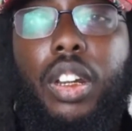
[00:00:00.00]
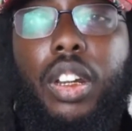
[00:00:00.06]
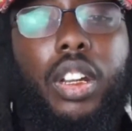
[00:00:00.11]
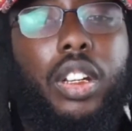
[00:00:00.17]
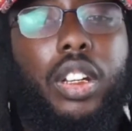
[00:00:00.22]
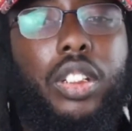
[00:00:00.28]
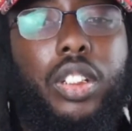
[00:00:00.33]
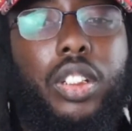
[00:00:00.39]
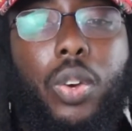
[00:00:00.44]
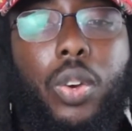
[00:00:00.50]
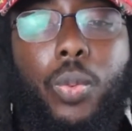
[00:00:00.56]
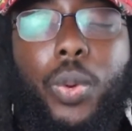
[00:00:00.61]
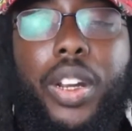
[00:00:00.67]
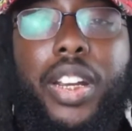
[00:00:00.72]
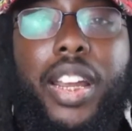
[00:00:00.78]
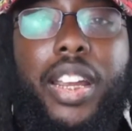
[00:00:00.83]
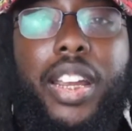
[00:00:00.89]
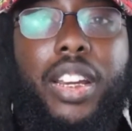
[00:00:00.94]
So when
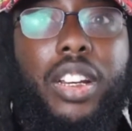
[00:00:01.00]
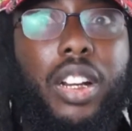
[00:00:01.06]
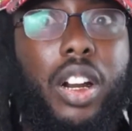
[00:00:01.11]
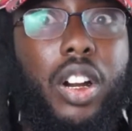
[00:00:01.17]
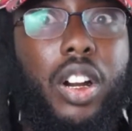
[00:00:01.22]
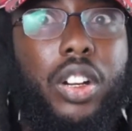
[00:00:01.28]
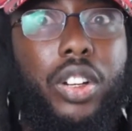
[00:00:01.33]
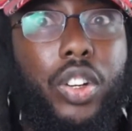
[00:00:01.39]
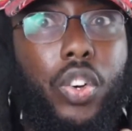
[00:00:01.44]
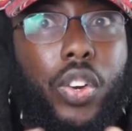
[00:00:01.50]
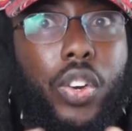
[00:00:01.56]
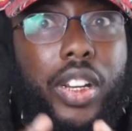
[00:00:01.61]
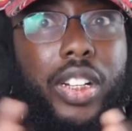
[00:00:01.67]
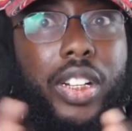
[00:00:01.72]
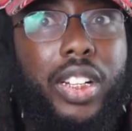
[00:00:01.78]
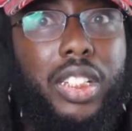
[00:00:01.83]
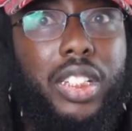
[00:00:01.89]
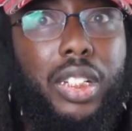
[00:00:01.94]
they are doing
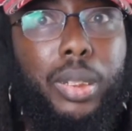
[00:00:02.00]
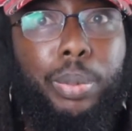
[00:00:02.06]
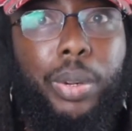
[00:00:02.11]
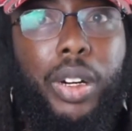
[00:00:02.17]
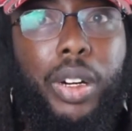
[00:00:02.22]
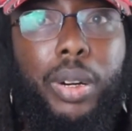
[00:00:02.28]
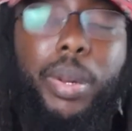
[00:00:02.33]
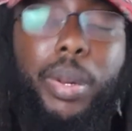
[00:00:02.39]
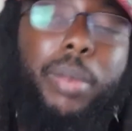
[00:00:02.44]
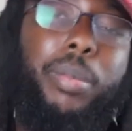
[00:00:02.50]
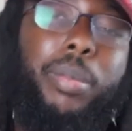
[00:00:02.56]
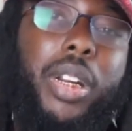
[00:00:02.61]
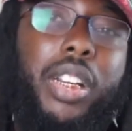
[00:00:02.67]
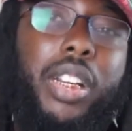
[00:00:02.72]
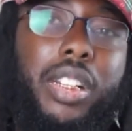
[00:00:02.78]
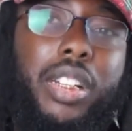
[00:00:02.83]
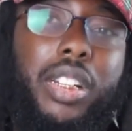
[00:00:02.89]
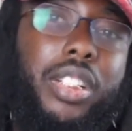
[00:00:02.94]
this experiment,
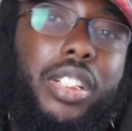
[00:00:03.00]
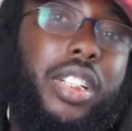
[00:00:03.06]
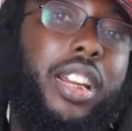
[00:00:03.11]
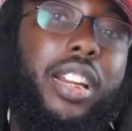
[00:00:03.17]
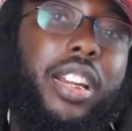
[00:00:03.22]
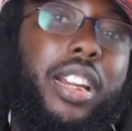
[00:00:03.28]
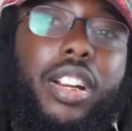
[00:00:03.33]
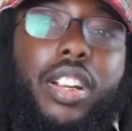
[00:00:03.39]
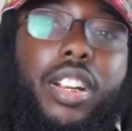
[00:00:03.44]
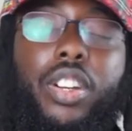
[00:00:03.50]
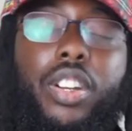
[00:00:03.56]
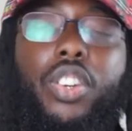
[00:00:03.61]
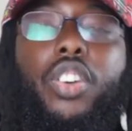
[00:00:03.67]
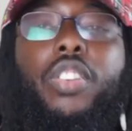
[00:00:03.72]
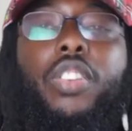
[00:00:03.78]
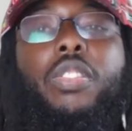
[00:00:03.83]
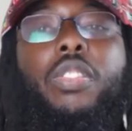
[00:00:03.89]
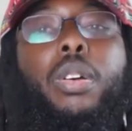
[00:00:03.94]
because they're saying they're going to do
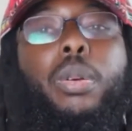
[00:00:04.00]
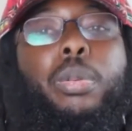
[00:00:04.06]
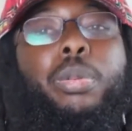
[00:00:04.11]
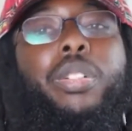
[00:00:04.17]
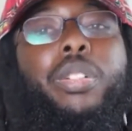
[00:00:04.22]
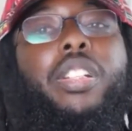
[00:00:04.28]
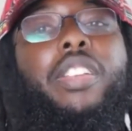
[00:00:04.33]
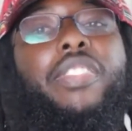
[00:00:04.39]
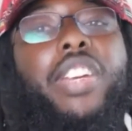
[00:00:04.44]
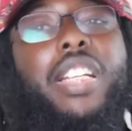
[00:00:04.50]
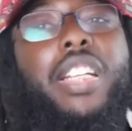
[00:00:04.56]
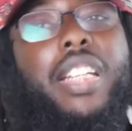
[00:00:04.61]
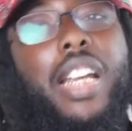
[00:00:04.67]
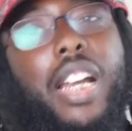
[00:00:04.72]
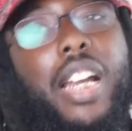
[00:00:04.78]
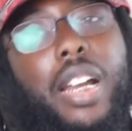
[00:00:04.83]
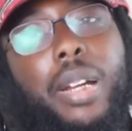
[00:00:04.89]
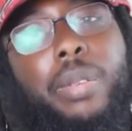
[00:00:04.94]
it for a specific
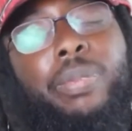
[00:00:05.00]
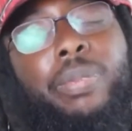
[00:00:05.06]
time,